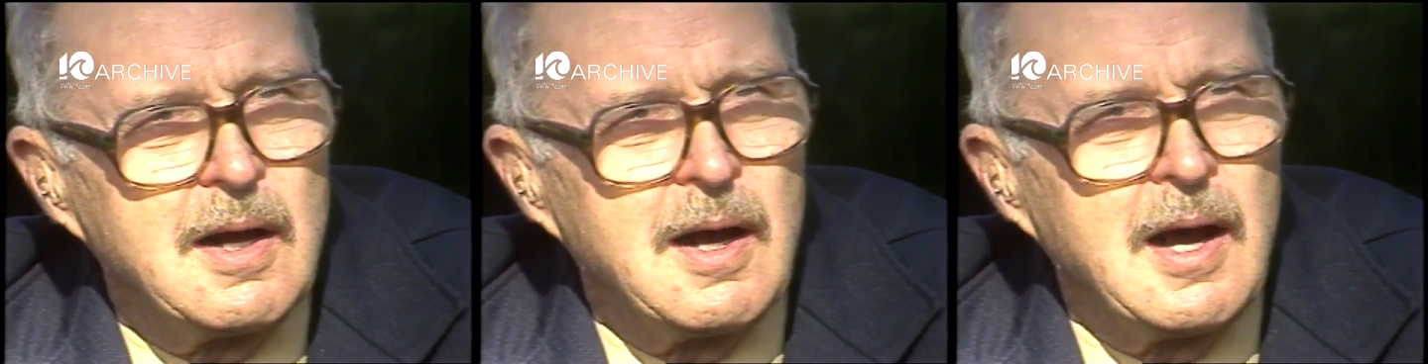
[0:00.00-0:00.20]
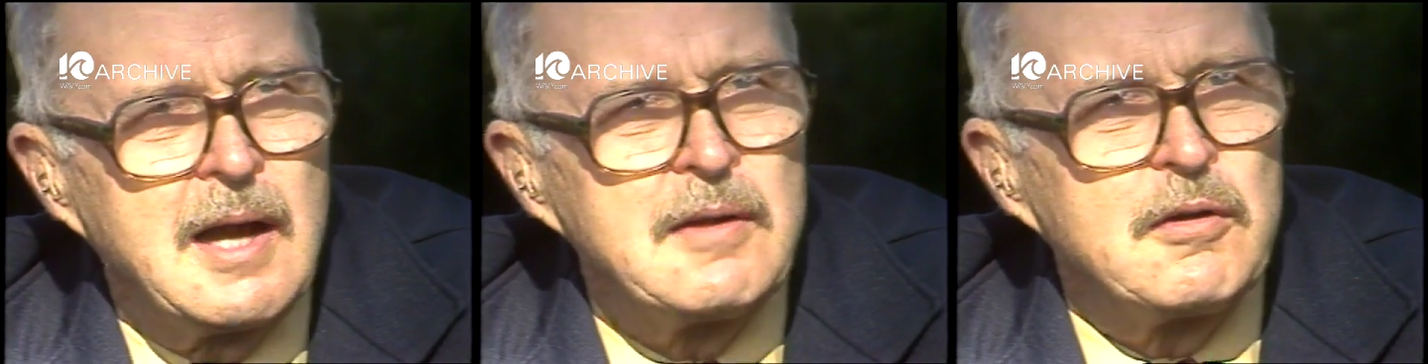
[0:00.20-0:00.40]

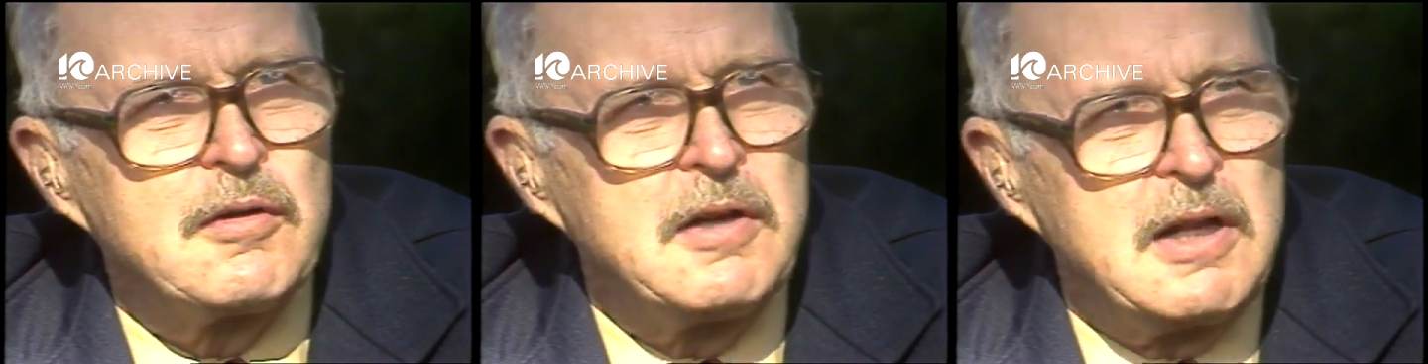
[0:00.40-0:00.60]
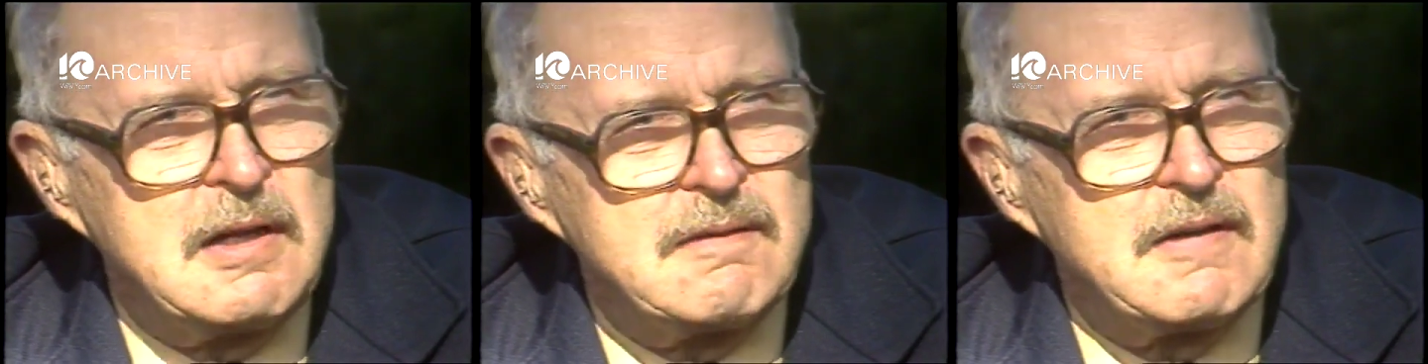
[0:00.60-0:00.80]
I don't
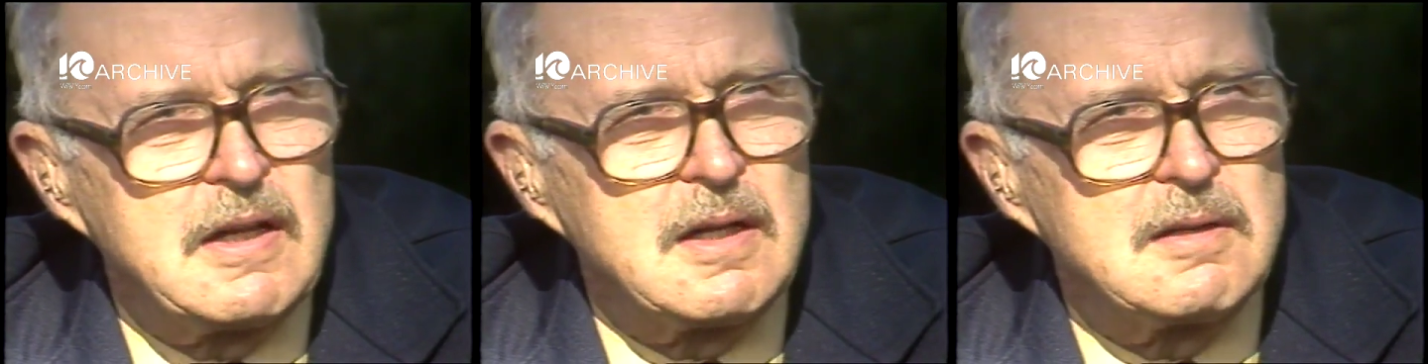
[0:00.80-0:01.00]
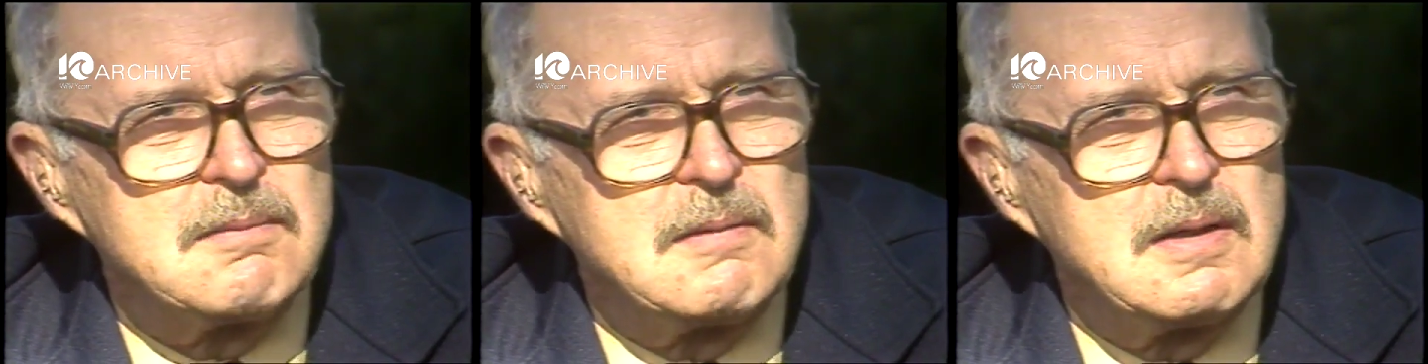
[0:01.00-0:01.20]
envy
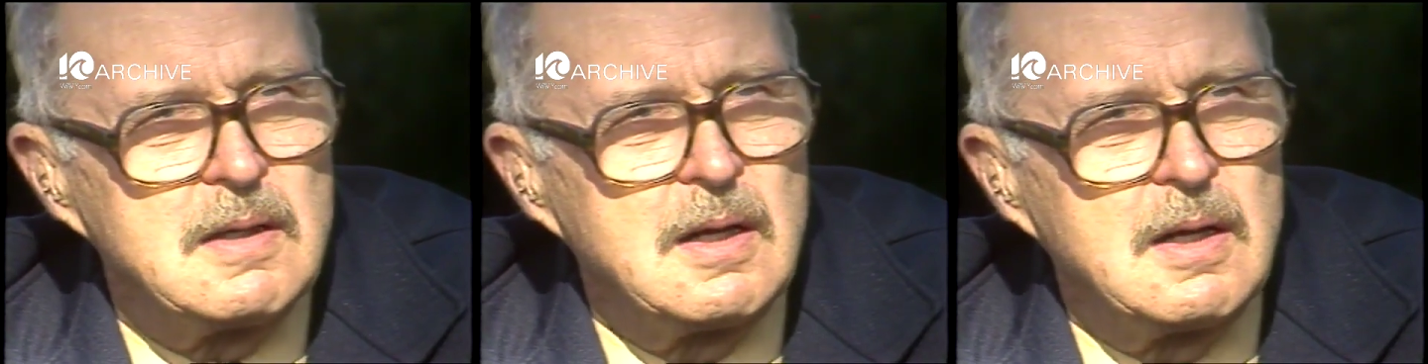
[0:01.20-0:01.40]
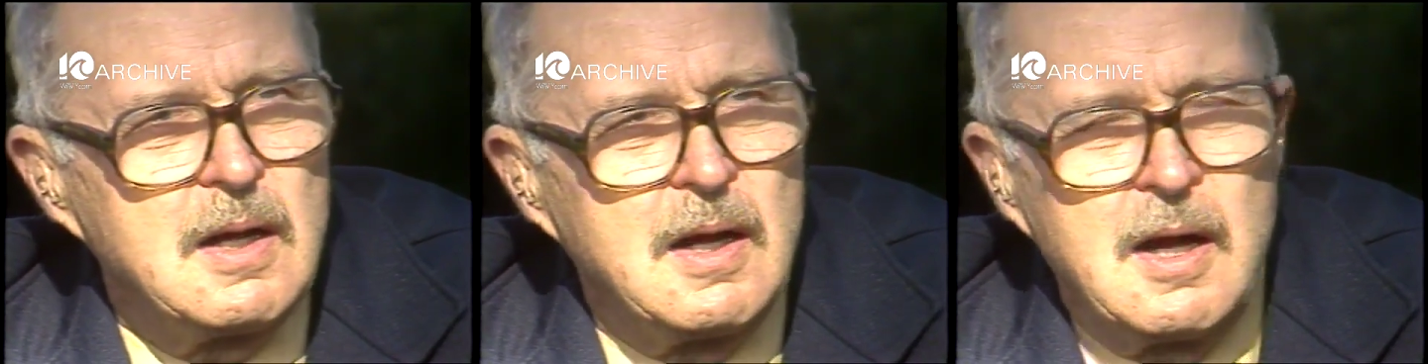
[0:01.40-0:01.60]

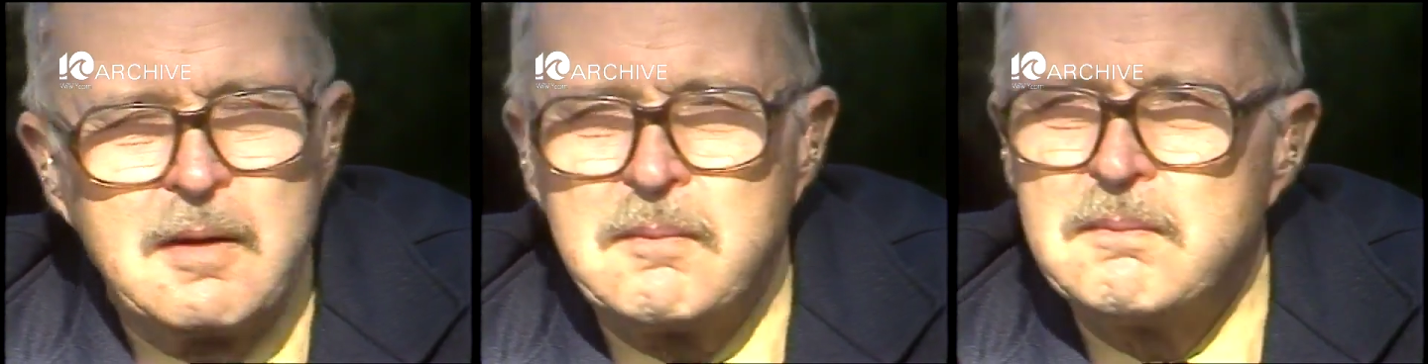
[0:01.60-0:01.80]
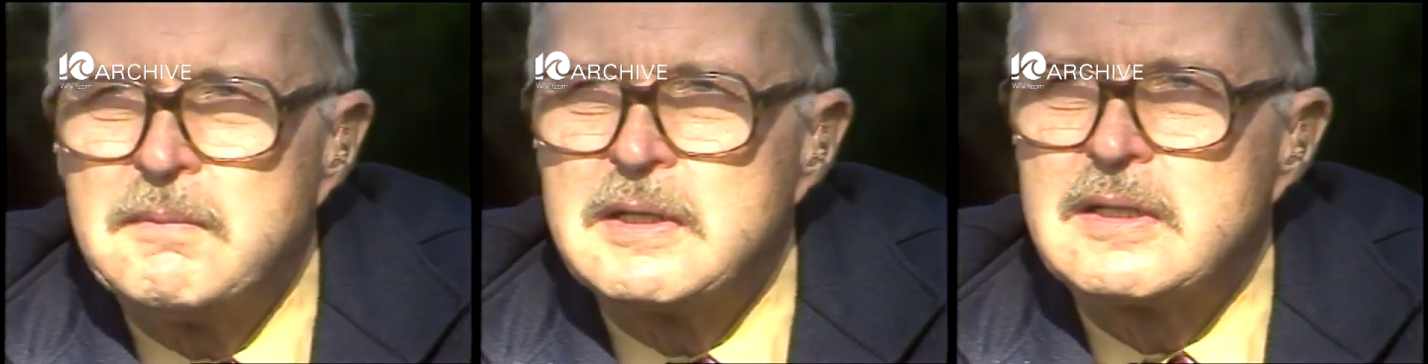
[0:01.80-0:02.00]
him.